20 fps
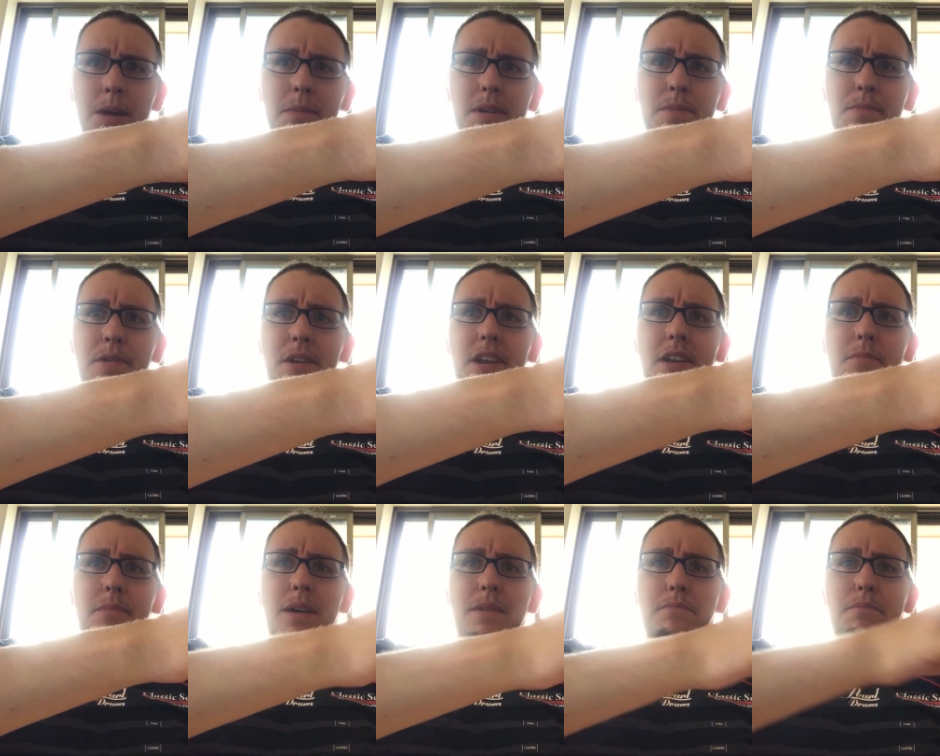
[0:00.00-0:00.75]
gonna put
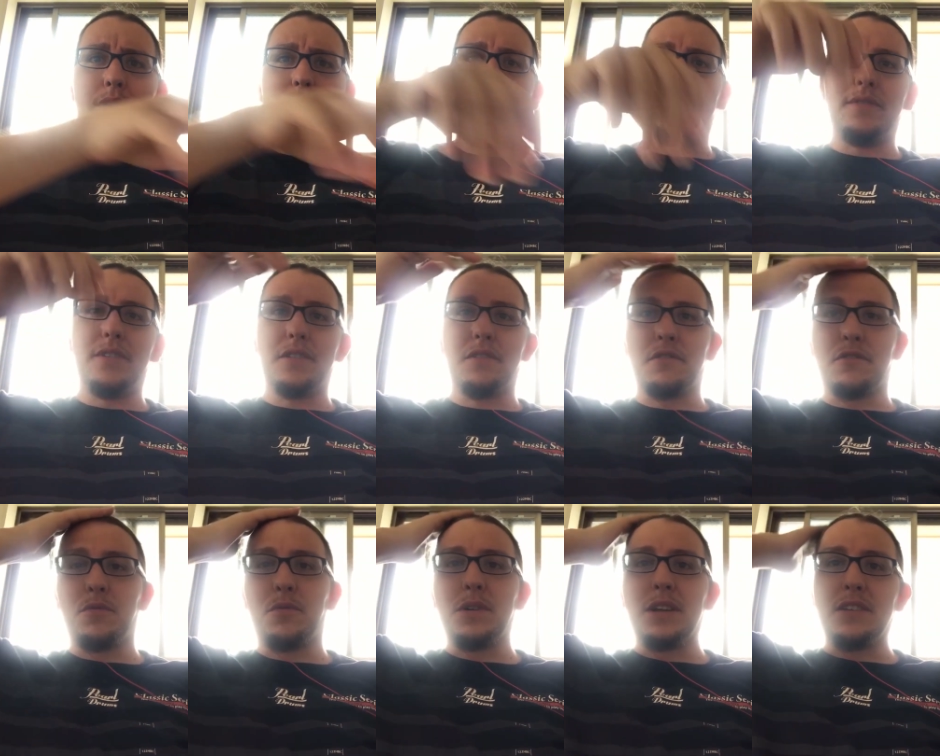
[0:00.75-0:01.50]
it in my bin of other
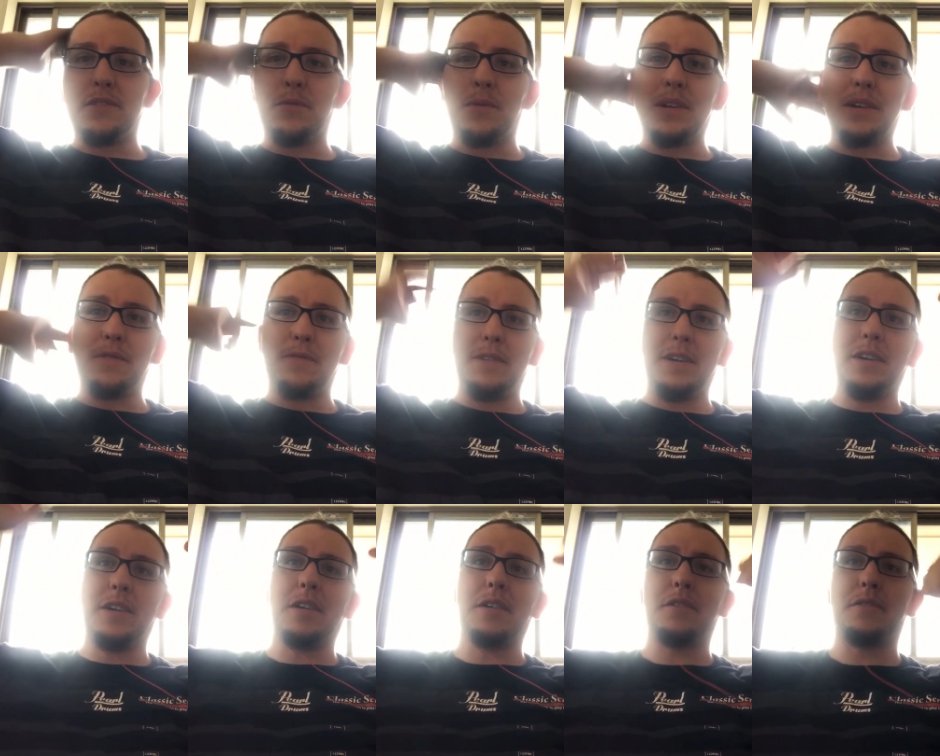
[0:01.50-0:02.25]
2020
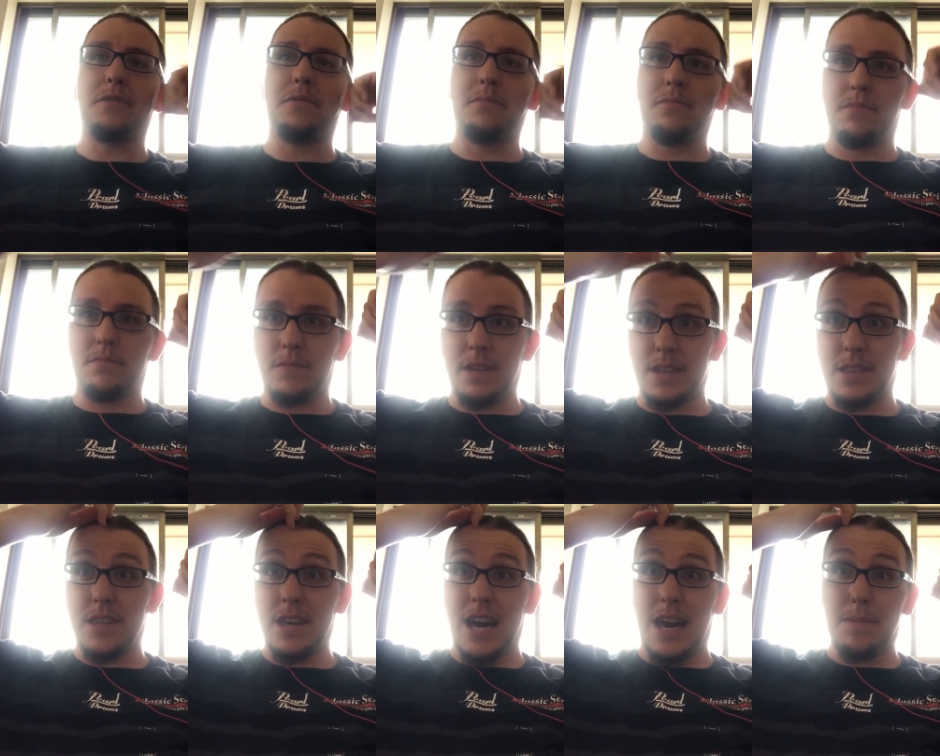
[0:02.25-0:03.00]
failures,
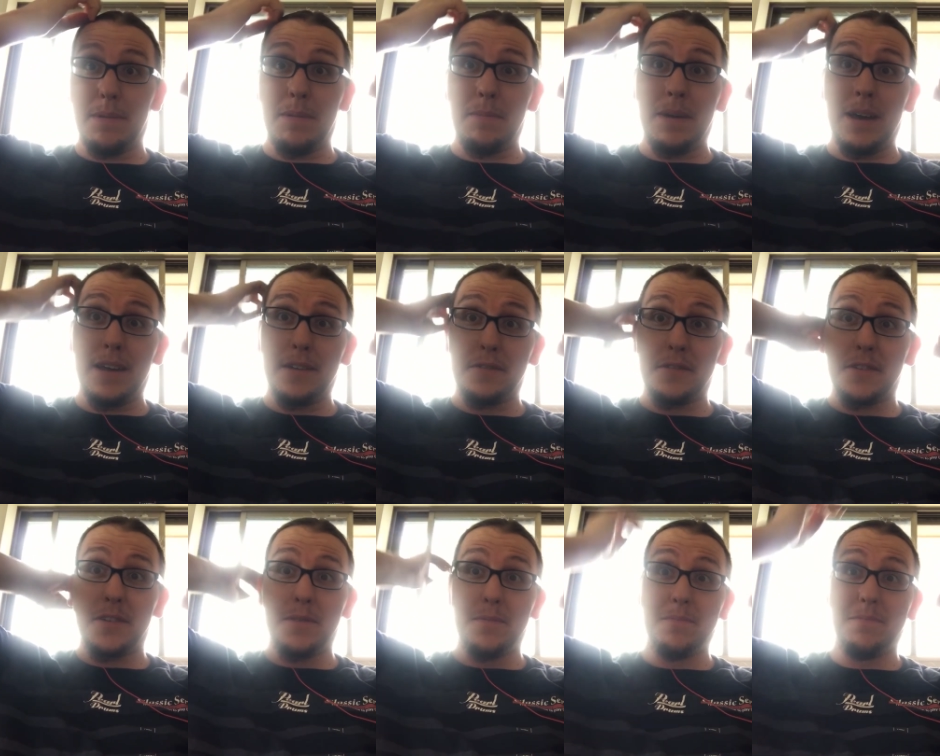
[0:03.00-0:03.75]
like the Abe
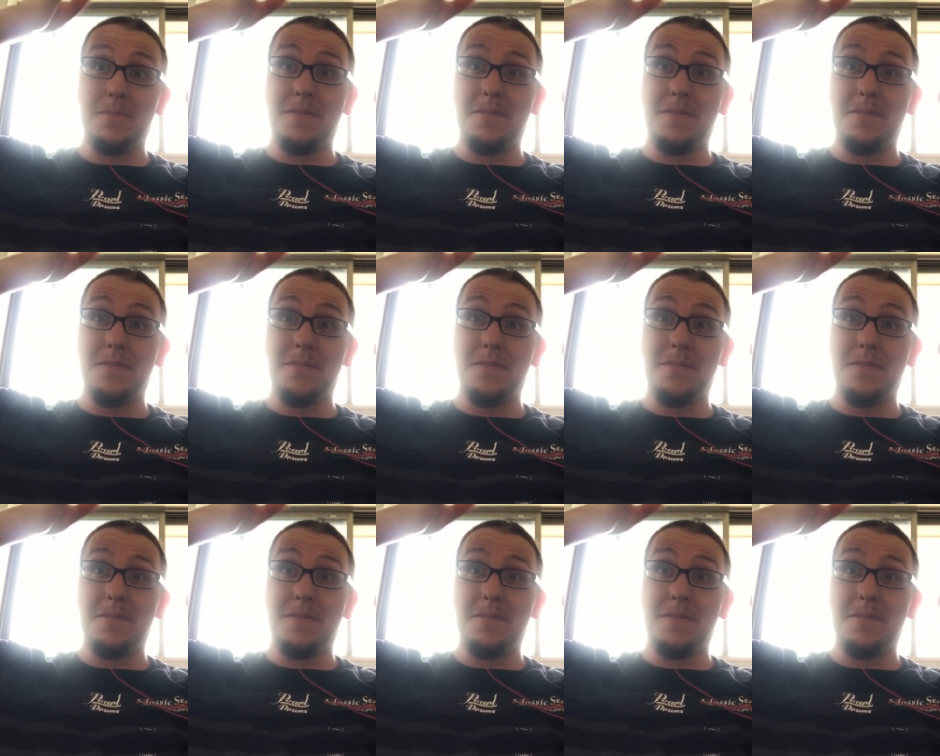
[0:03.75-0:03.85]
mask.